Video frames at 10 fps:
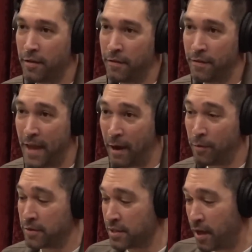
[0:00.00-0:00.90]
Now
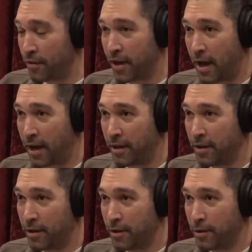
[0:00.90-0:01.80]
there's another guy
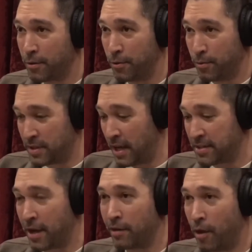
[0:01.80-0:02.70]
who
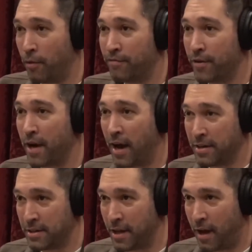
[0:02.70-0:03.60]
takes out a loan for
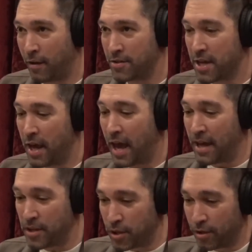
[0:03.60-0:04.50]
$90,
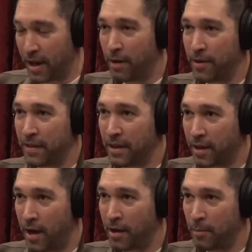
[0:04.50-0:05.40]
and you're now in the
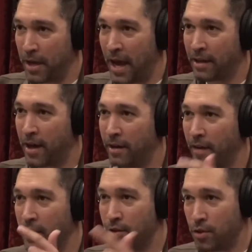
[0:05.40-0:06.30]
economy, and kind of
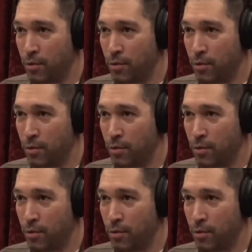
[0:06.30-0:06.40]
like you